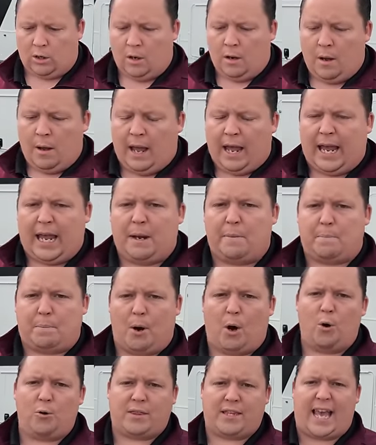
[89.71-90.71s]
Right. In
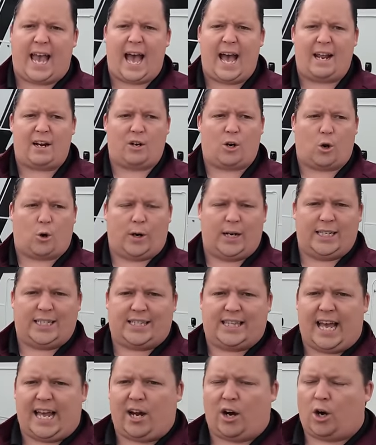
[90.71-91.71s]
both
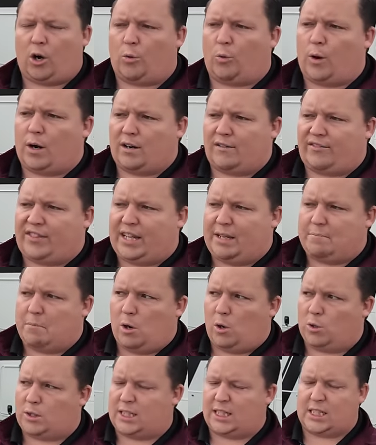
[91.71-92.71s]
categories, they are one of the
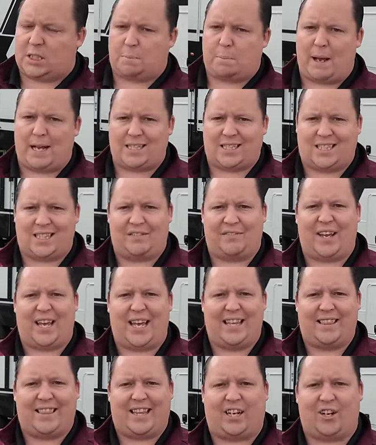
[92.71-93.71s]
most expensive
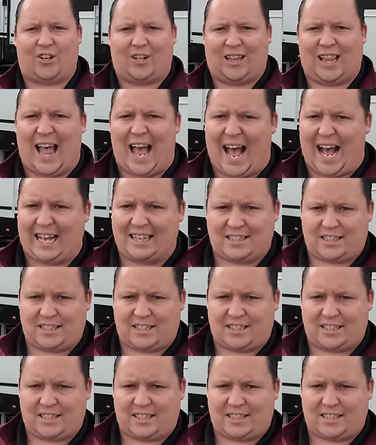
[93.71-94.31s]
in their class.